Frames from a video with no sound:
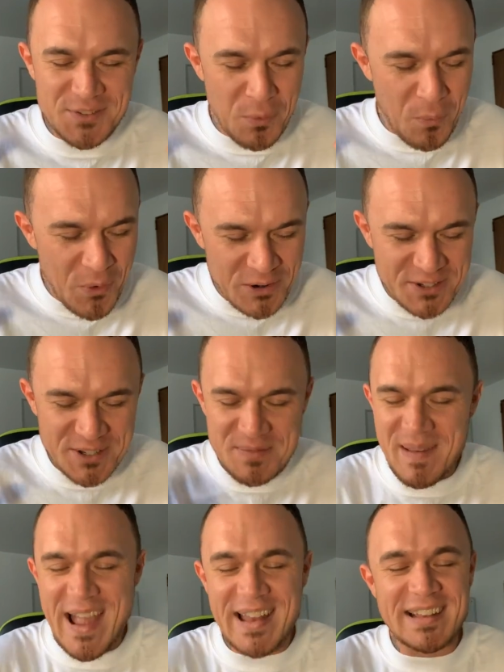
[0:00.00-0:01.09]
worship,
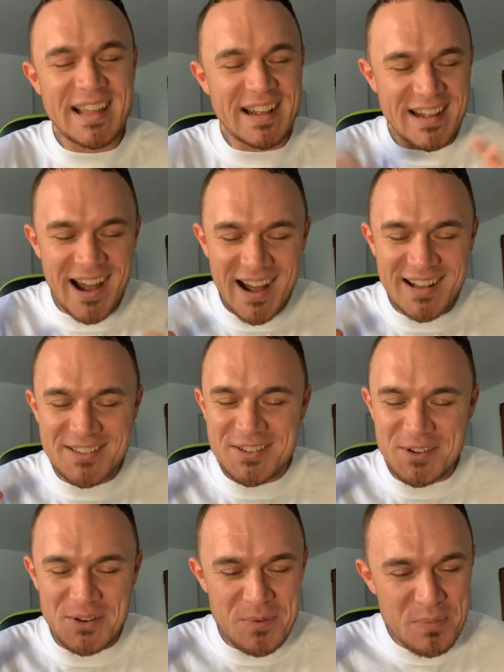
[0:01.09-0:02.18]
man, and let God's,
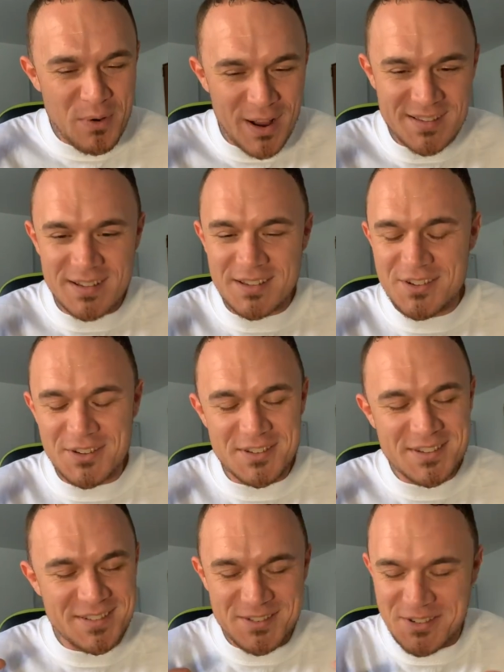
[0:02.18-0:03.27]
presence
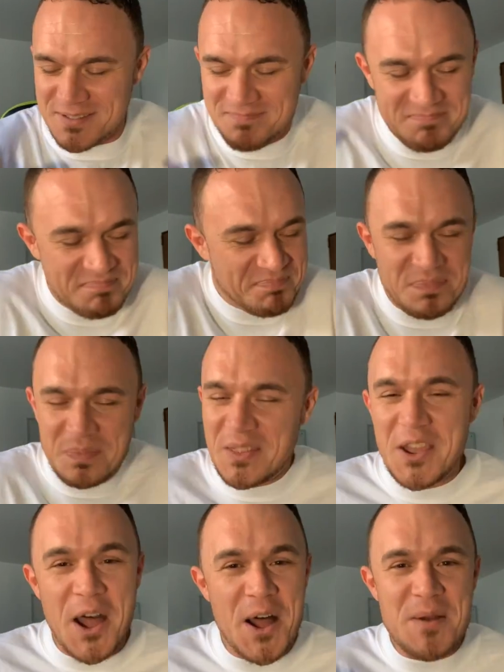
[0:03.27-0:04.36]
just
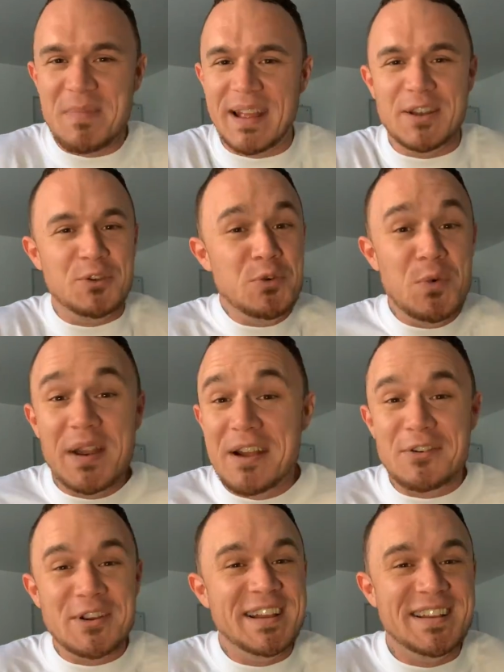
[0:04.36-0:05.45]
come and do
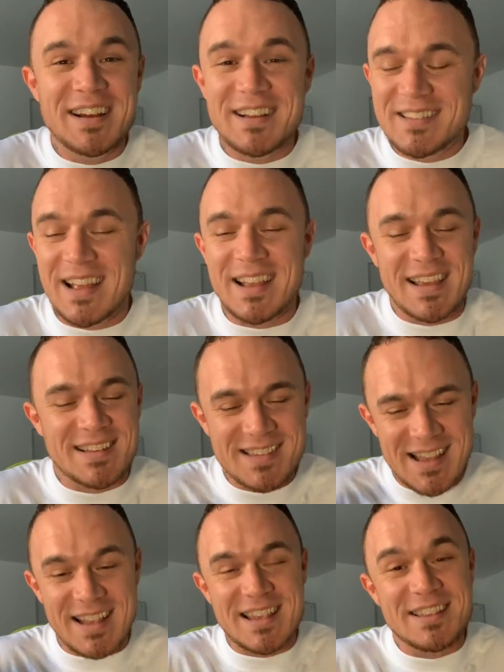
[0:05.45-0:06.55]
whatever he does. Like it's
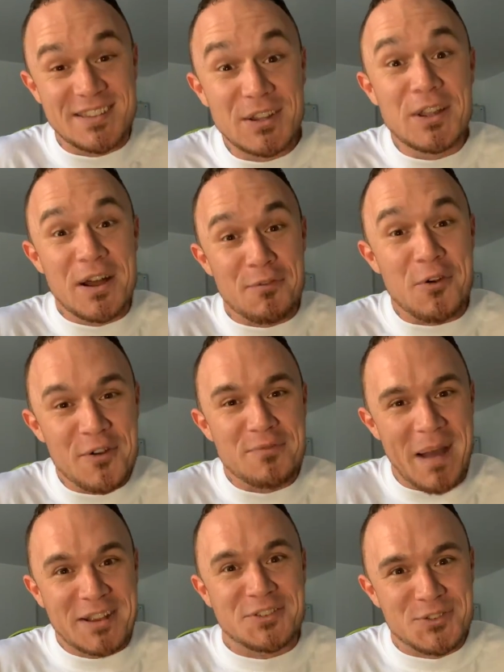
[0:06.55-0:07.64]
like he's the lover of
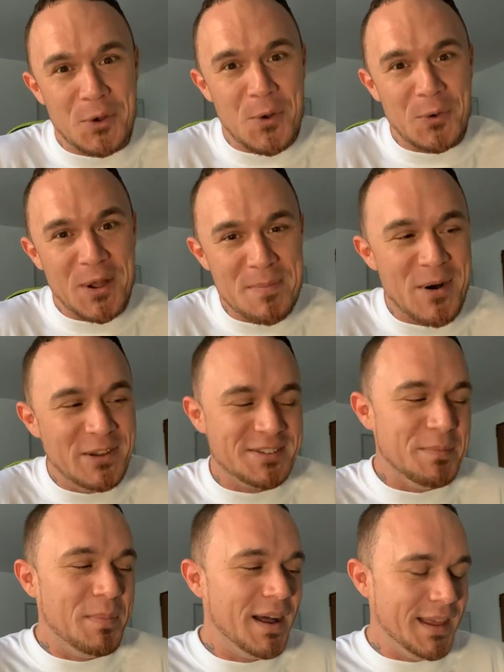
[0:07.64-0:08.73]
my soul. Come on,
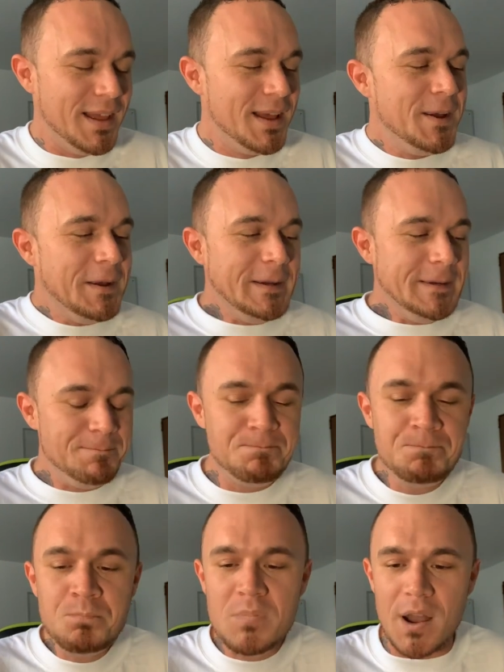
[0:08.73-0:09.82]
somebody.
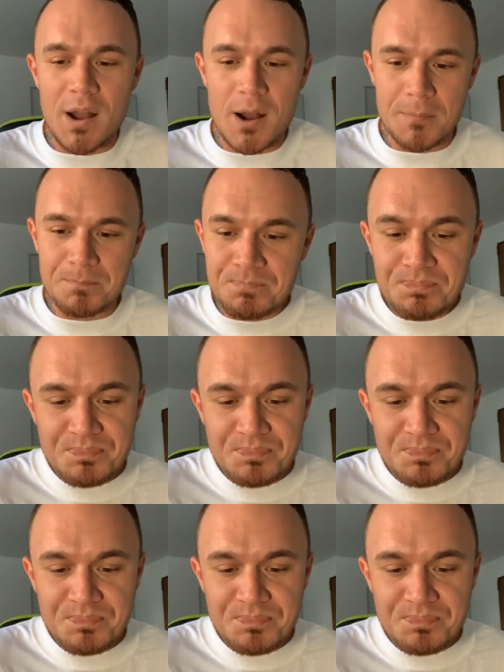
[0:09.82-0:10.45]
And